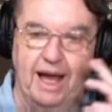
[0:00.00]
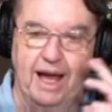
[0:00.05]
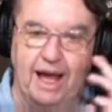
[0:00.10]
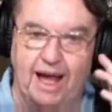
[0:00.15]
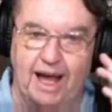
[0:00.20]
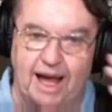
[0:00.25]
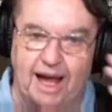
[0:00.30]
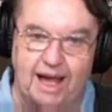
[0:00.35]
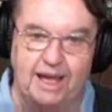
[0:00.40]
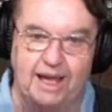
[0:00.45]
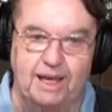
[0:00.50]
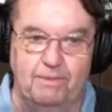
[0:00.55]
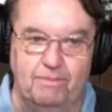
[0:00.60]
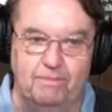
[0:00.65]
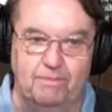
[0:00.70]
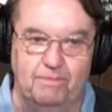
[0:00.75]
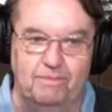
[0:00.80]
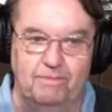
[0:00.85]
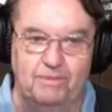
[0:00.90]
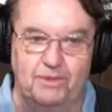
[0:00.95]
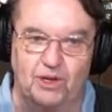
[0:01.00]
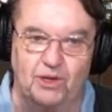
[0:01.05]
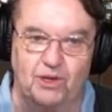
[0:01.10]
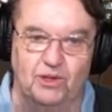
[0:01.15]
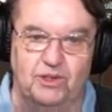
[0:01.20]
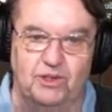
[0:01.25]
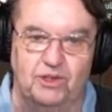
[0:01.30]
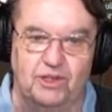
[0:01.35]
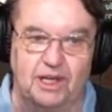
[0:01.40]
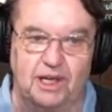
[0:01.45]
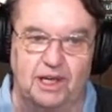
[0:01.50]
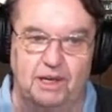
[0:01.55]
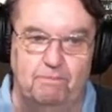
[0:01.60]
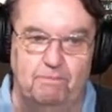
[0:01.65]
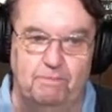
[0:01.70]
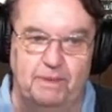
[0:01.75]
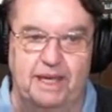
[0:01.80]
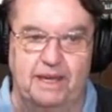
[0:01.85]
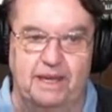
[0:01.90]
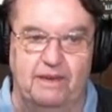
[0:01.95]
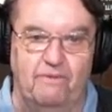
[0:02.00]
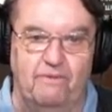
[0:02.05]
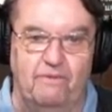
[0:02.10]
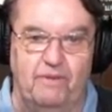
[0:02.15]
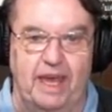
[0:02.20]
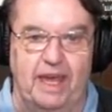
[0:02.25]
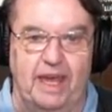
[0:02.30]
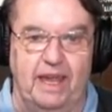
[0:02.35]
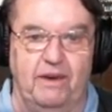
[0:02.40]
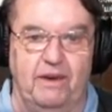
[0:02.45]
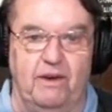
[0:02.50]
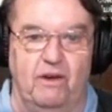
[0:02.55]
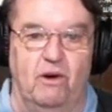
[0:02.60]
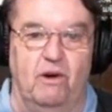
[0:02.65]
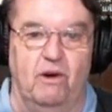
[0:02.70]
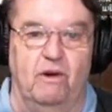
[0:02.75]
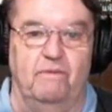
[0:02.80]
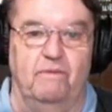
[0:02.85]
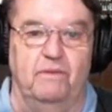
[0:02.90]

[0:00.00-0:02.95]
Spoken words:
I'm not a big fan of